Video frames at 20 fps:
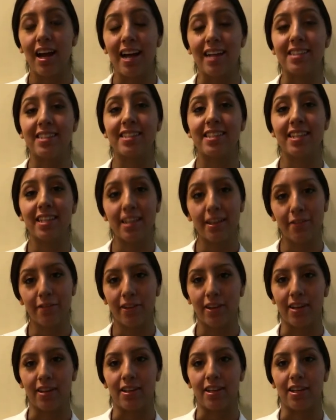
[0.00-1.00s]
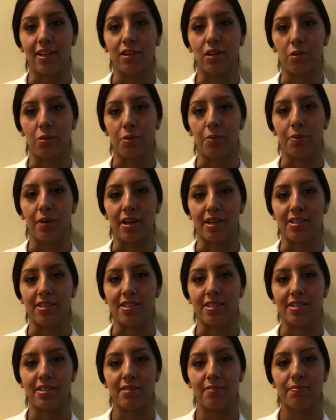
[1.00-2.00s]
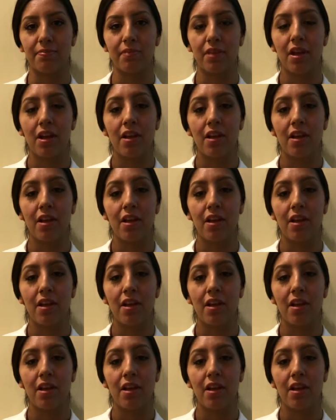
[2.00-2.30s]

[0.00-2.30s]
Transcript: at significantly lower prices.